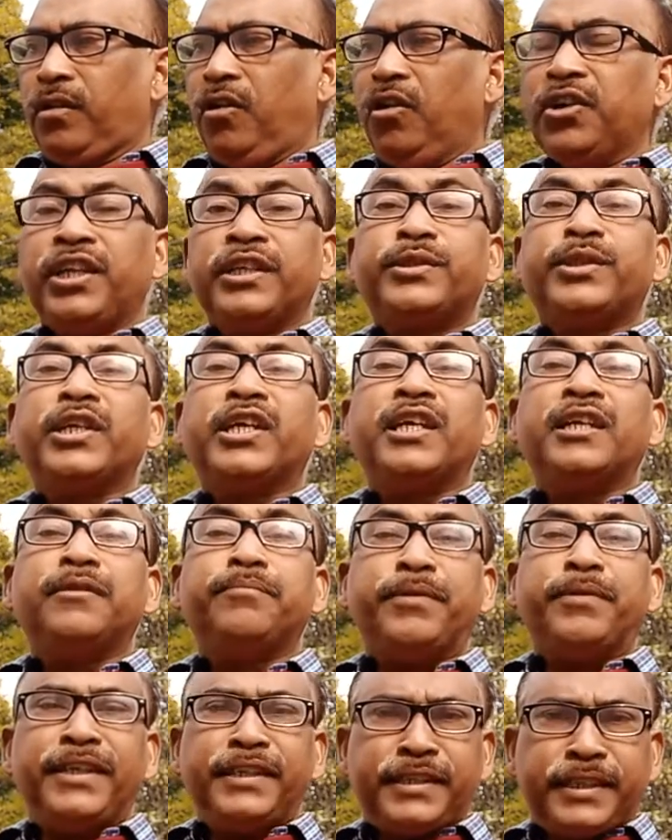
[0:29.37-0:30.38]

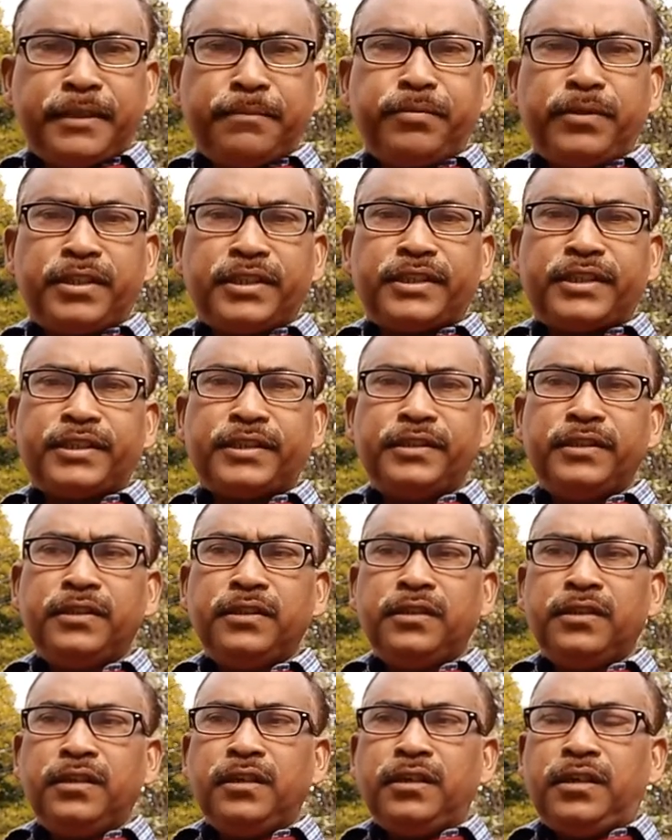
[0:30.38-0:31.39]
unethical principles,
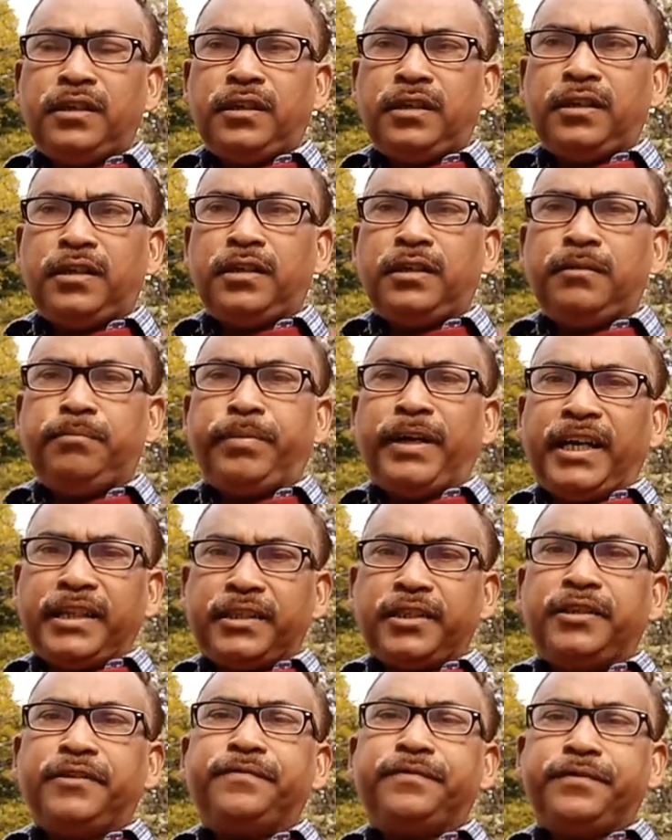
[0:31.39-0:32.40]

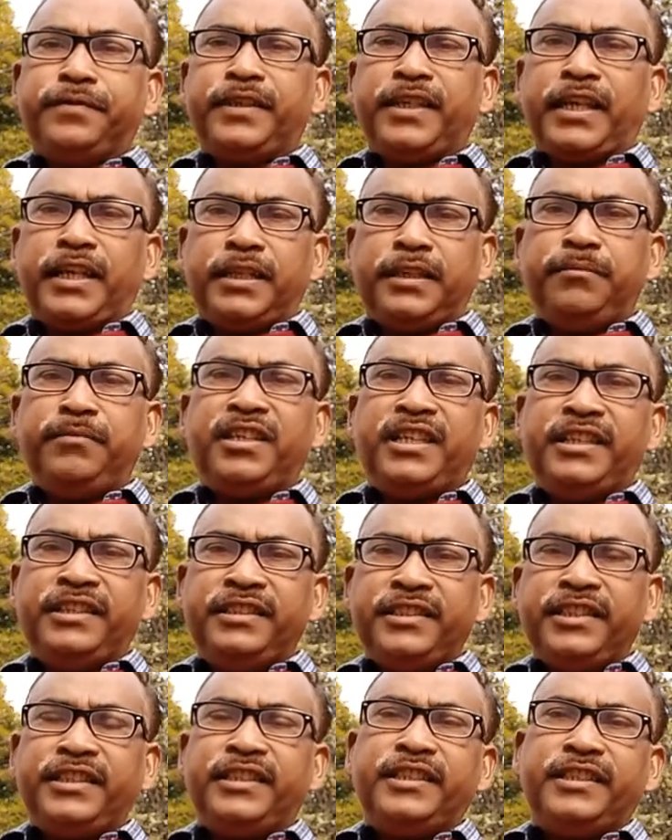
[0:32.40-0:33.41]
part of academic
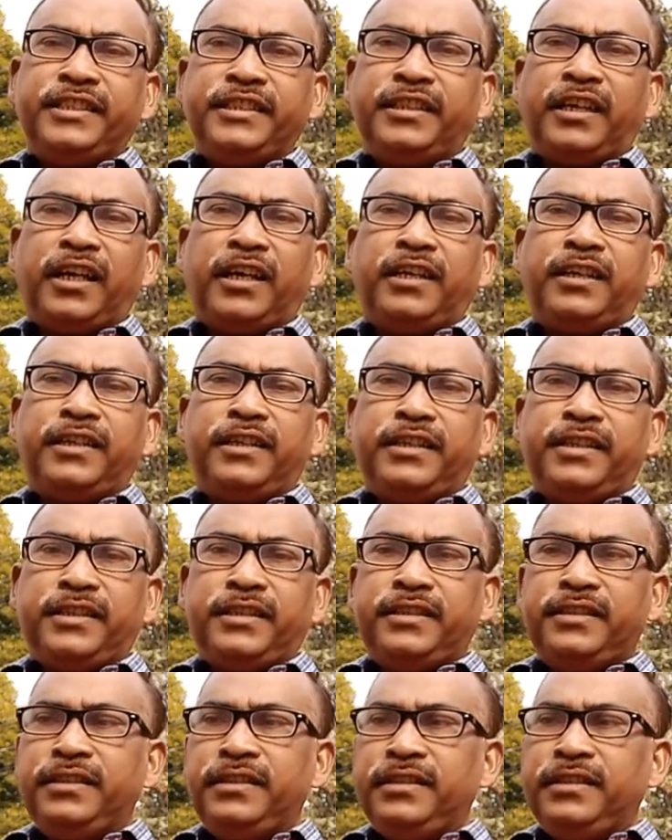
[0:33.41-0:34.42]
integrity
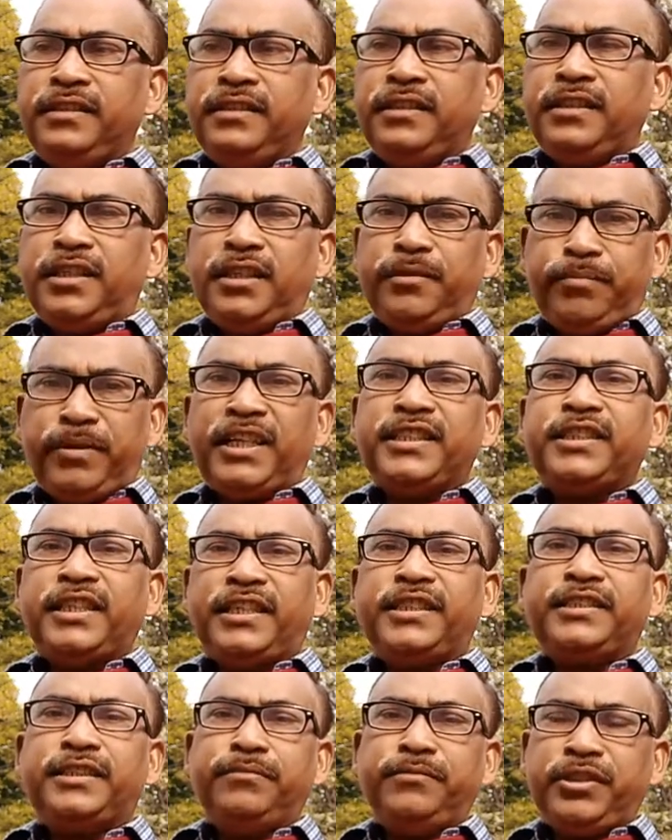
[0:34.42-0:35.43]
and
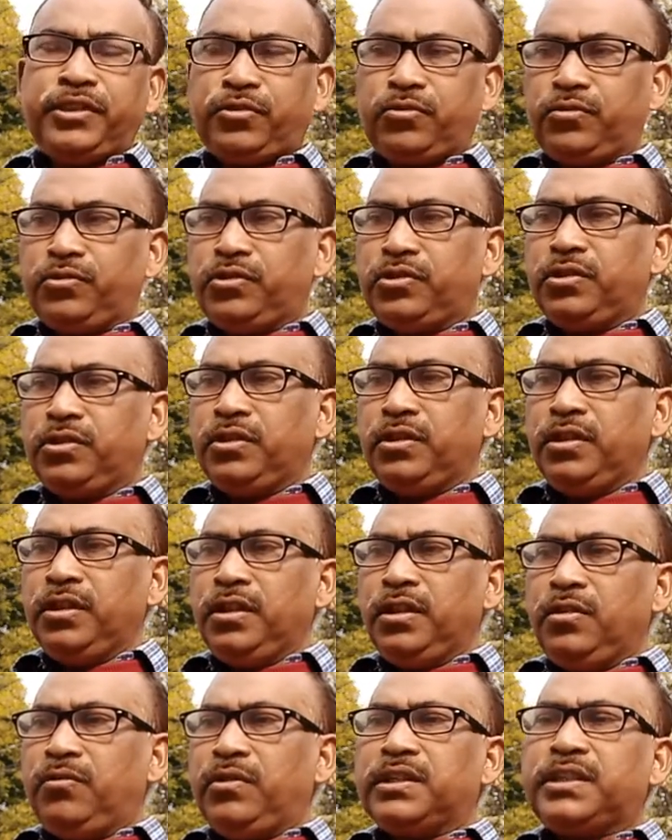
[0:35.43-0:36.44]
plagiarism issues.
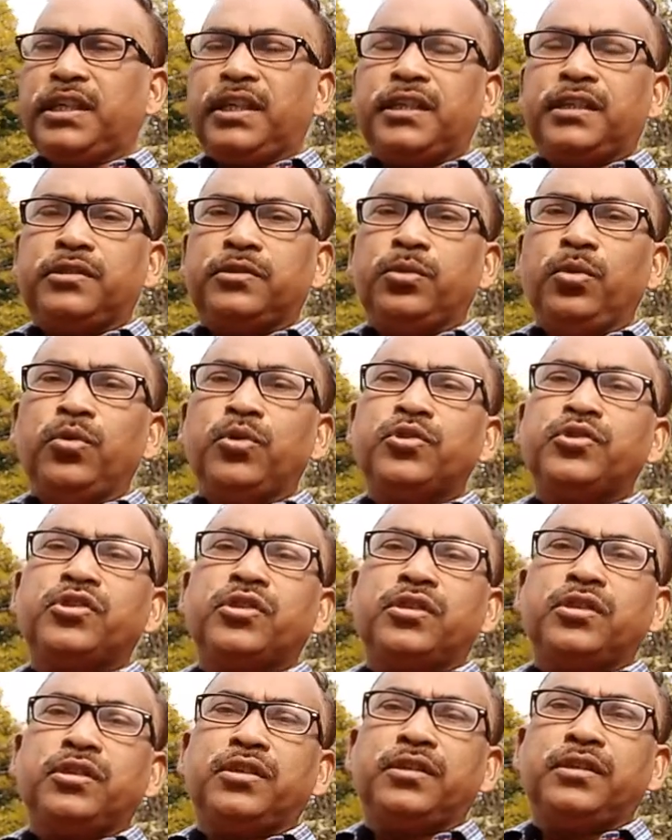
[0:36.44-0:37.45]
What are
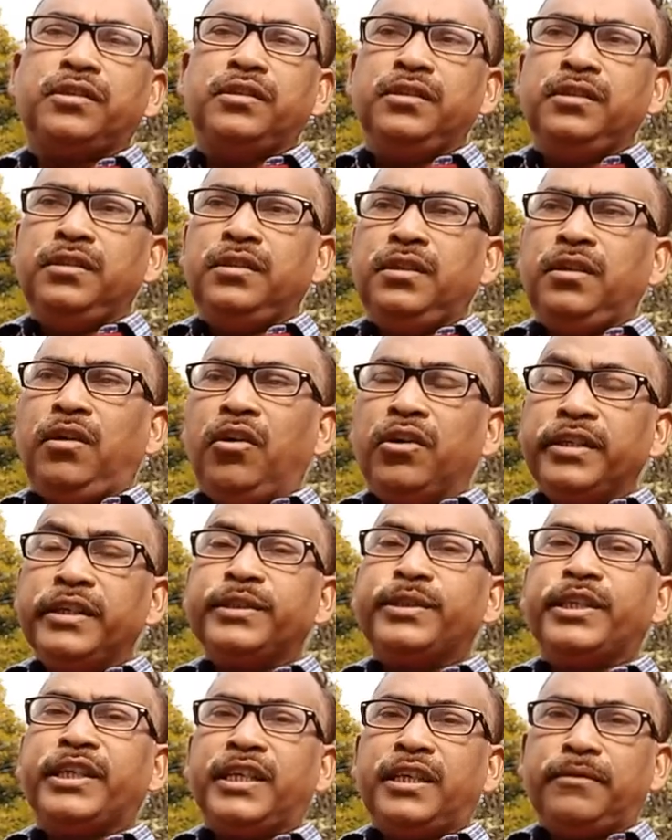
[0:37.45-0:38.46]
those
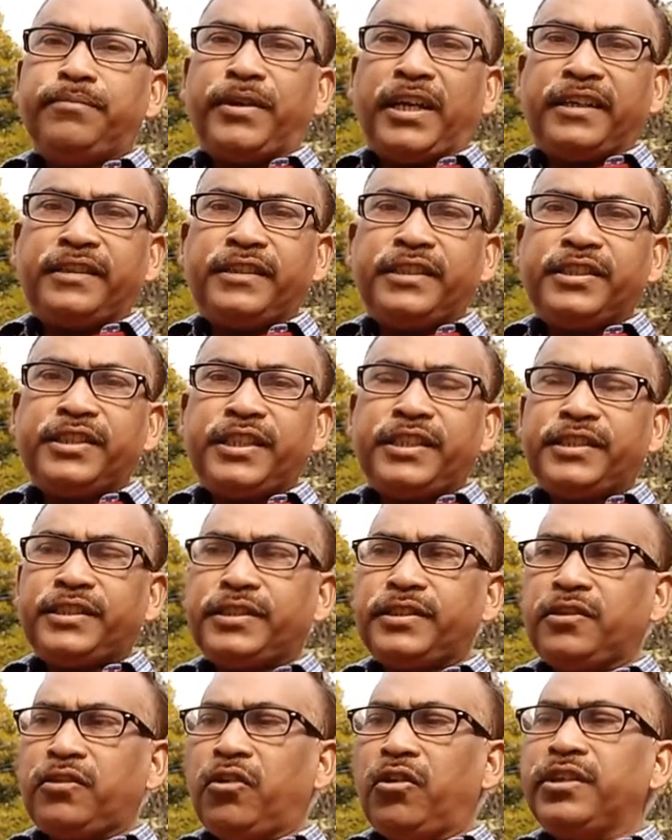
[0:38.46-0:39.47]
unethical
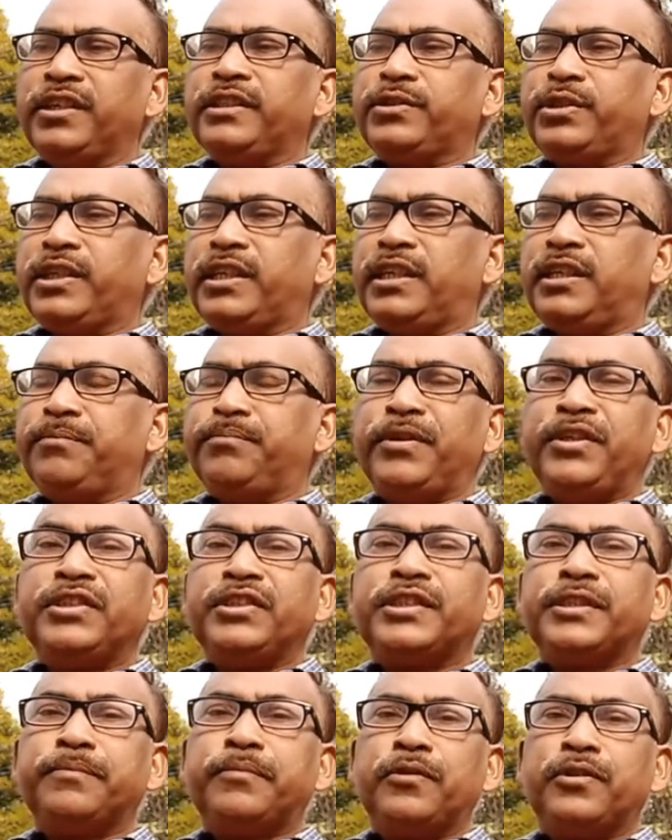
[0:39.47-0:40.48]
practices, unethical
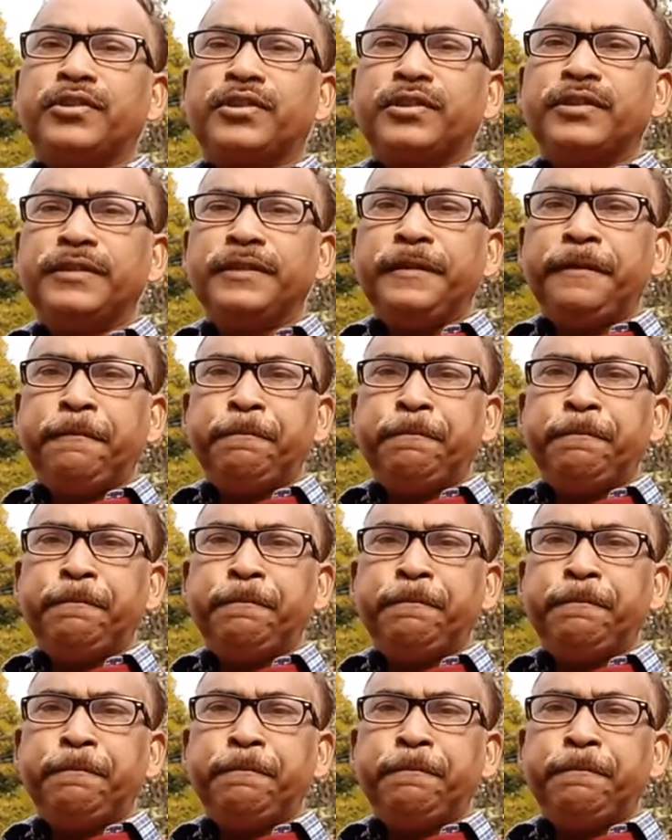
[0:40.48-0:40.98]
principles